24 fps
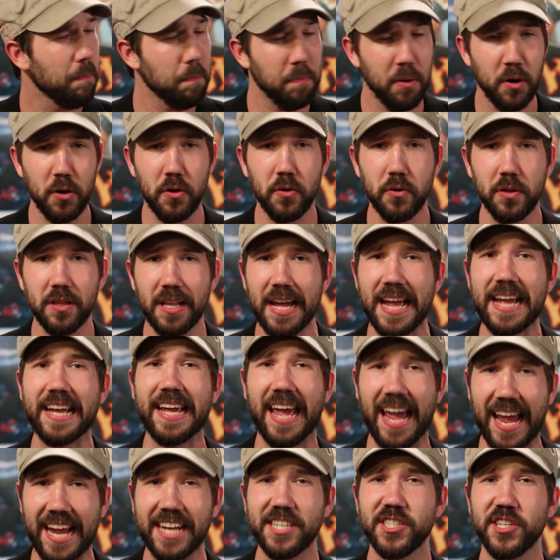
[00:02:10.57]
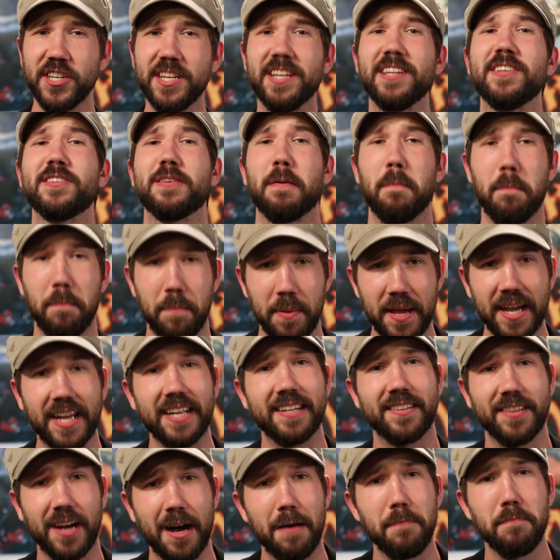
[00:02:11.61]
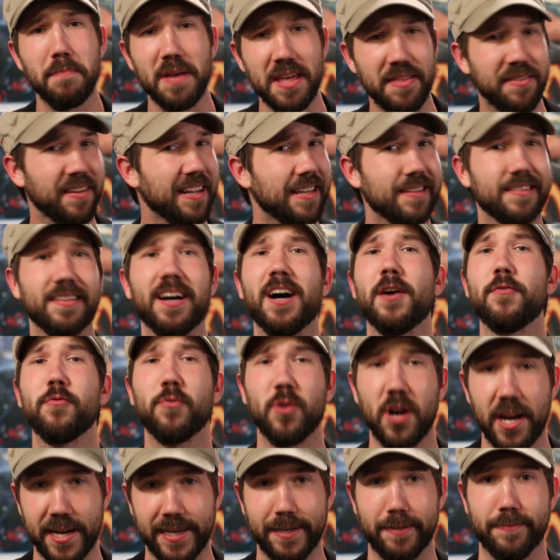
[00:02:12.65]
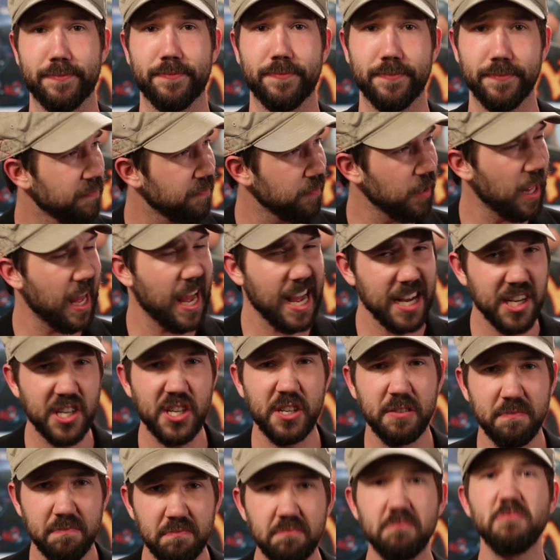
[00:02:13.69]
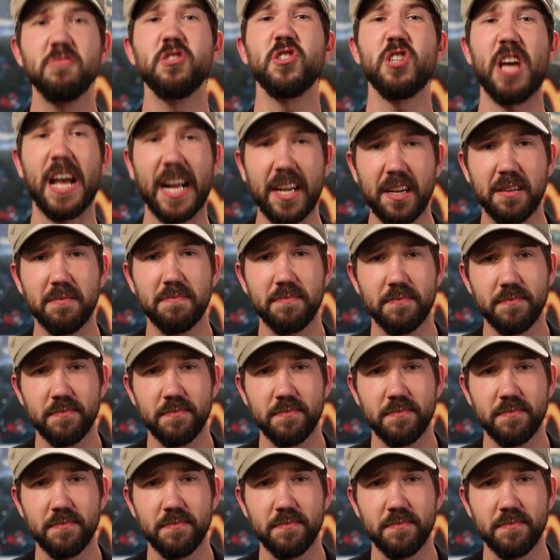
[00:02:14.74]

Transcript: Pearl Lake Ancient is a big dumb mythic done right. Flash? Check.